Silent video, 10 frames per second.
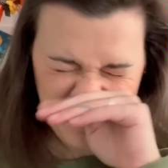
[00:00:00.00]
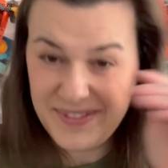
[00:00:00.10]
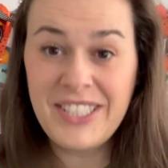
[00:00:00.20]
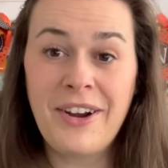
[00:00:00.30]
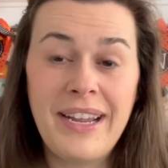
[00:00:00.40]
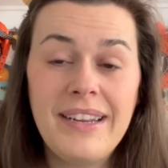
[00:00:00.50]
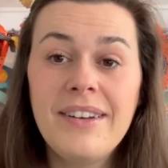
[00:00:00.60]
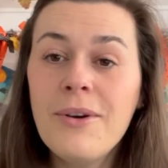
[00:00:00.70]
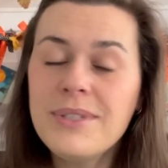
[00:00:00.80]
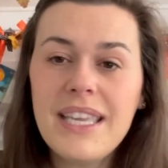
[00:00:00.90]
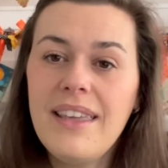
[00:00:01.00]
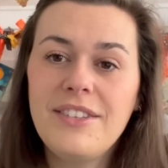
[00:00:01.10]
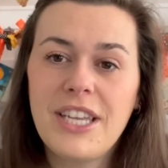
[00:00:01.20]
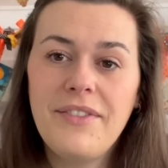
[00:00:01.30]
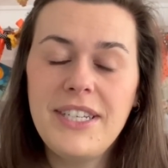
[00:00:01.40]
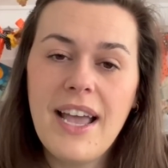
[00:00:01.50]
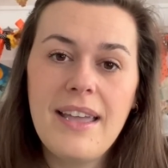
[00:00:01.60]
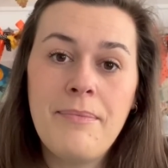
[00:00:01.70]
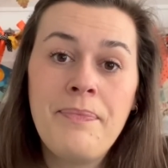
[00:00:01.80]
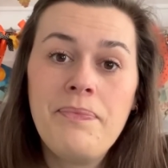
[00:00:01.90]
Sorry, nose itch every time.